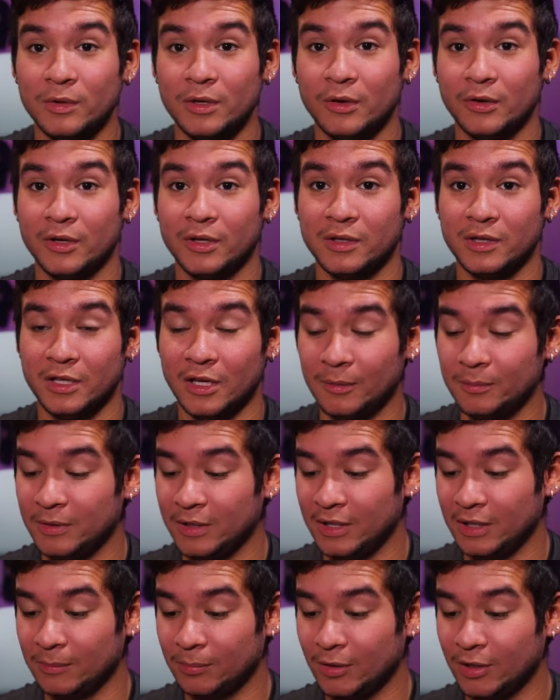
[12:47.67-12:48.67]
during the
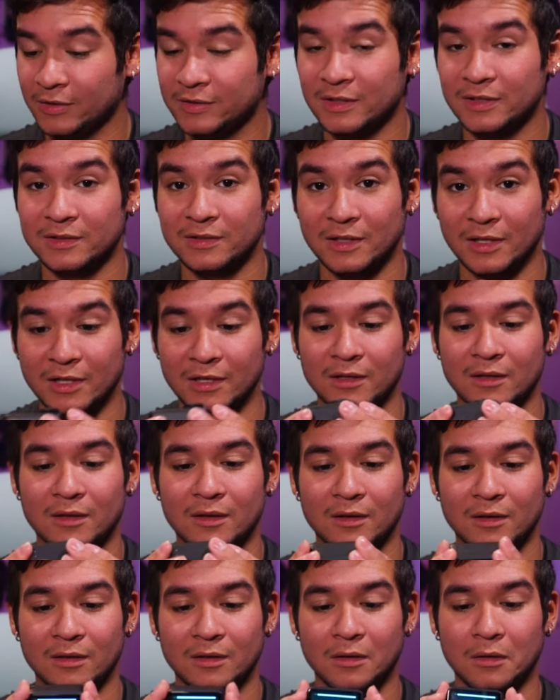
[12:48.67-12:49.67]
updating process. Like
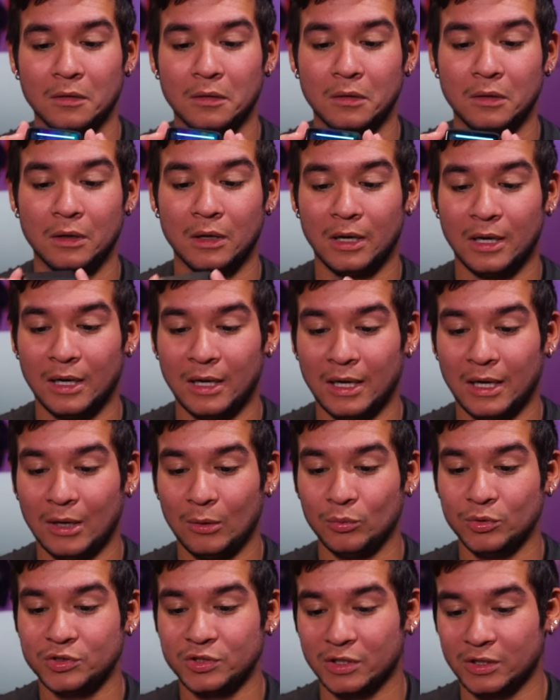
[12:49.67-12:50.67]
I
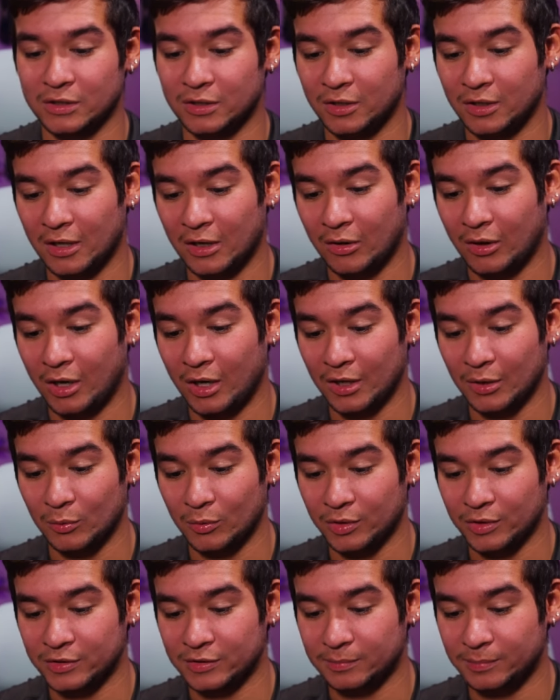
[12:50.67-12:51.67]
wish I could tell you how hot it
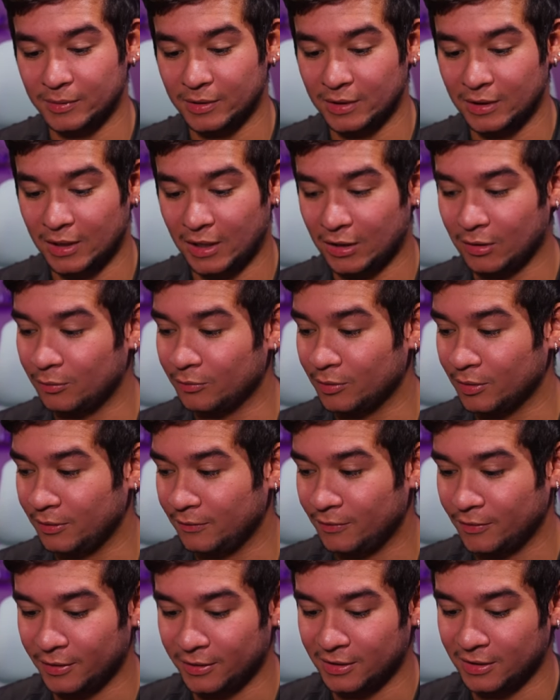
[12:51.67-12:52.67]
was, but I don't really
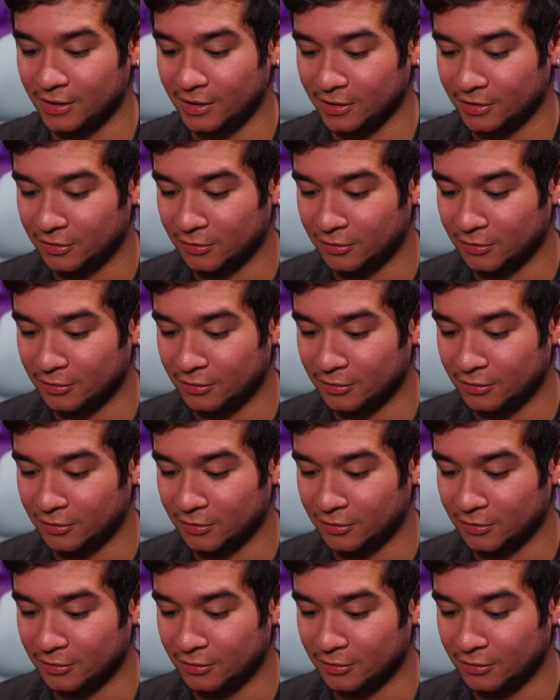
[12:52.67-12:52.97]
feel like getting a